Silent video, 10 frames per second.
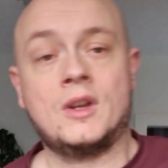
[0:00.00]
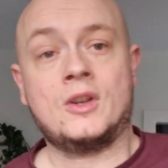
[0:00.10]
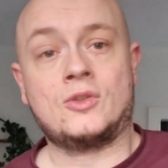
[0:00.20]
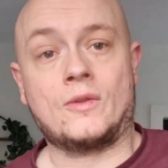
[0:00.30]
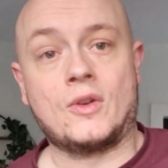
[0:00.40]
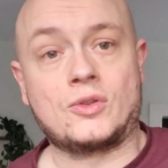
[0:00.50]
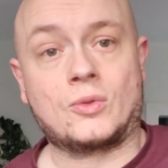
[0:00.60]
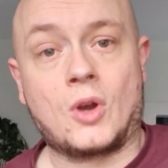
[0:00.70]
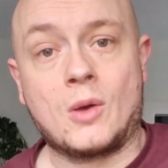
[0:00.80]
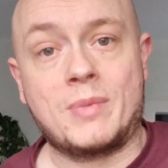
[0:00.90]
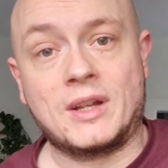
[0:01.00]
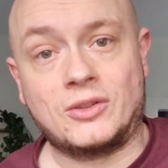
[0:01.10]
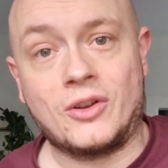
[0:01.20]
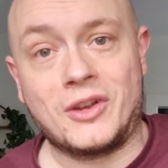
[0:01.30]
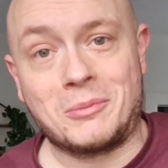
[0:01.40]
so I've also got a big
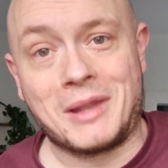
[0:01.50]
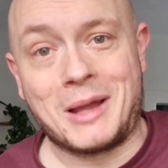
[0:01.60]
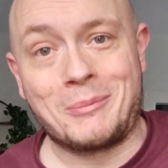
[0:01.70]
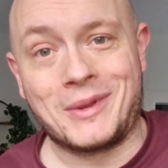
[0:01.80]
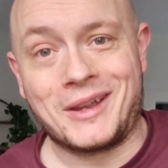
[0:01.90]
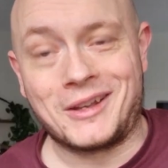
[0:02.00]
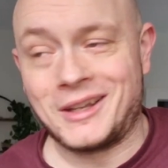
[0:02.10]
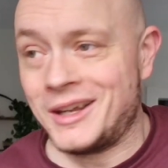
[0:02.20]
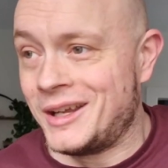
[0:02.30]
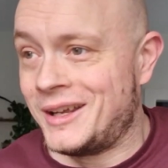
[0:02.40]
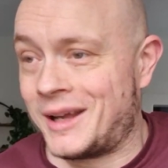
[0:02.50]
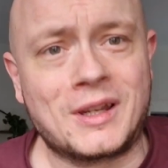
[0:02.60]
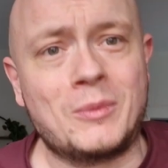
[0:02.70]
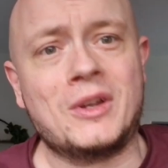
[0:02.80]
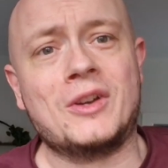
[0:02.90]
dirty black beard. Can
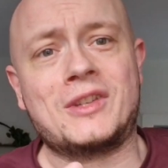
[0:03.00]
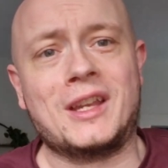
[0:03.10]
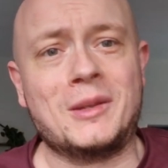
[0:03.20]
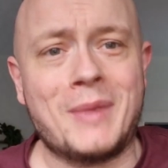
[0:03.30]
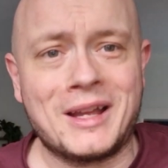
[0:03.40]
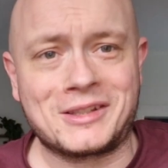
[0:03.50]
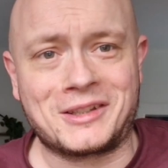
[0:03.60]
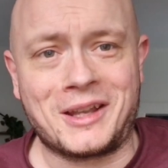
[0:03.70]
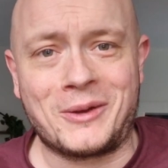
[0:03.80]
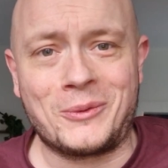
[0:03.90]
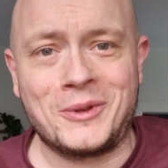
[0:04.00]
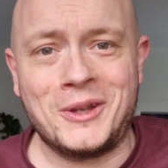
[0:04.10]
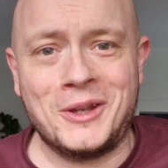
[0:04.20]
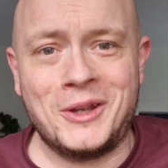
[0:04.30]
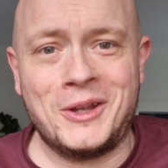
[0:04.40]
we take your mask down
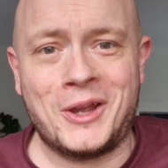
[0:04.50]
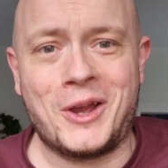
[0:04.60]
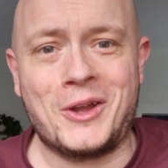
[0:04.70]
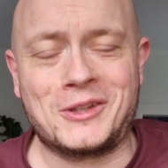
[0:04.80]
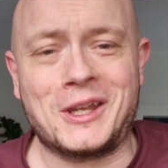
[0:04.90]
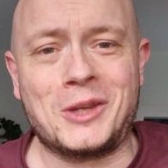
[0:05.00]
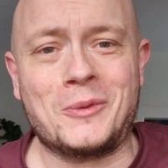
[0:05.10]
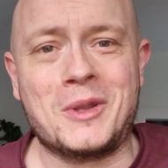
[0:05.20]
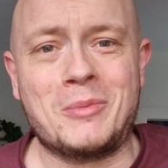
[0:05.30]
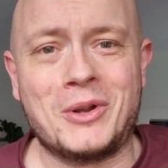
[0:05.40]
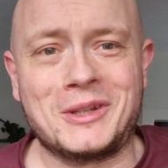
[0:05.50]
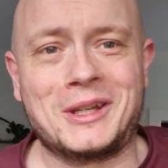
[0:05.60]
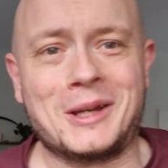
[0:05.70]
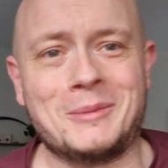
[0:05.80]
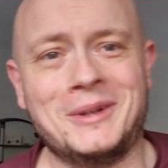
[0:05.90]
to get you on the body
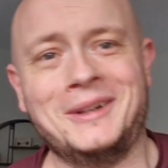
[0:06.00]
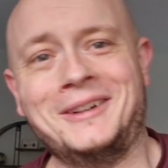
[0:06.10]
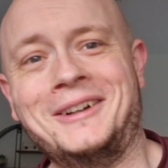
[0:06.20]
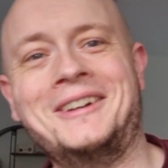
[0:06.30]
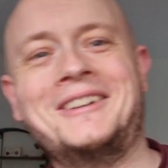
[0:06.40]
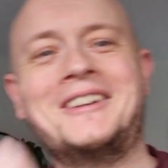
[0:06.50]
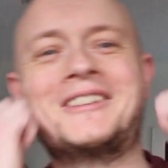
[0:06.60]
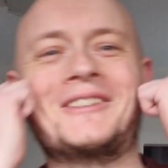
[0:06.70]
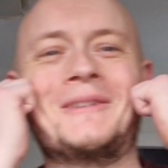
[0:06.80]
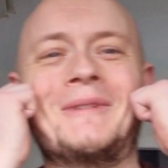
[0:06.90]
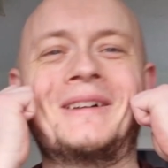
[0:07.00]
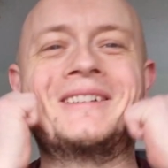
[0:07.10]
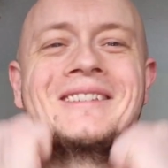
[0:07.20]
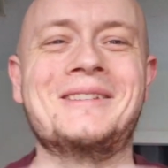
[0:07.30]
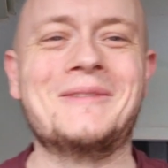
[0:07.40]
cam? So I'm like,
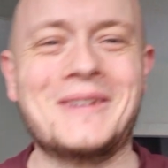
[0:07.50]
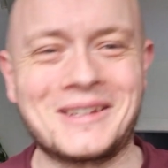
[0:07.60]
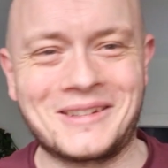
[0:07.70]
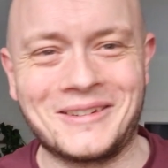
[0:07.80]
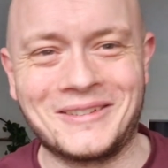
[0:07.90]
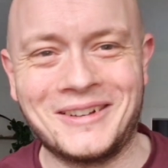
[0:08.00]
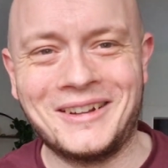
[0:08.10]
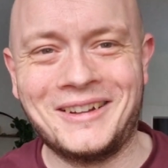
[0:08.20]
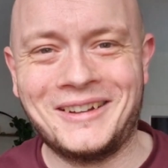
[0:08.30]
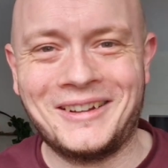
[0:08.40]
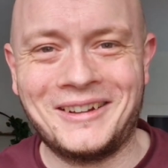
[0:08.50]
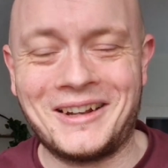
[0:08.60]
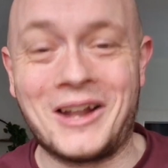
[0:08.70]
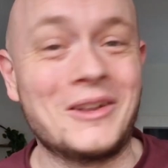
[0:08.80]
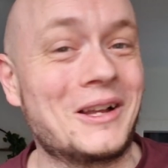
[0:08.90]
take your mask down.
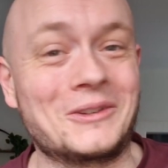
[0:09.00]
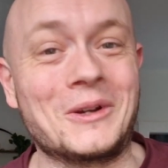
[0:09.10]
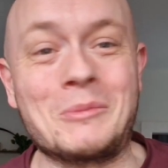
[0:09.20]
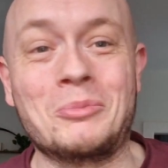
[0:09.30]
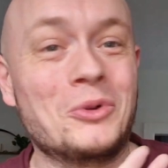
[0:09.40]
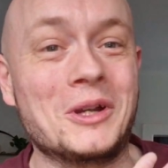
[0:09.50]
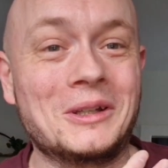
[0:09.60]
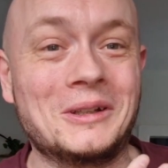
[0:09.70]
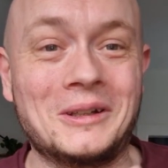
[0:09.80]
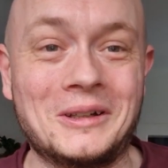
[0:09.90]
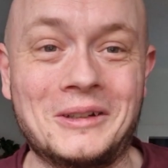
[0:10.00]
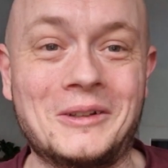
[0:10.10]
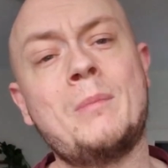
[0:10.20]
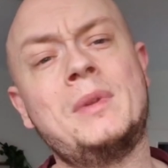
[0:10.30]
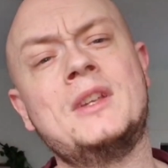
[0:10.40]
I like a right prick.
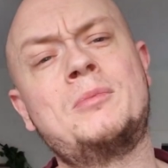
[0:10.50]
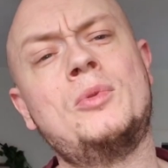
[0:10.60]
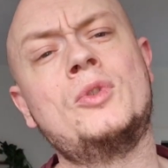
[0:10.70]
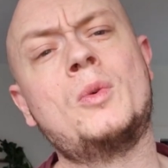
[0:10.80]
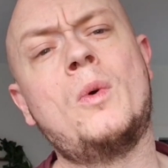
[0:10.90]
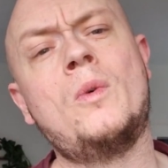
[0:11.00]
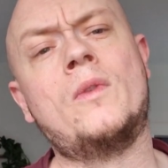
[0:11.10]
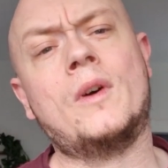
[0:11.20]
When police pull you over,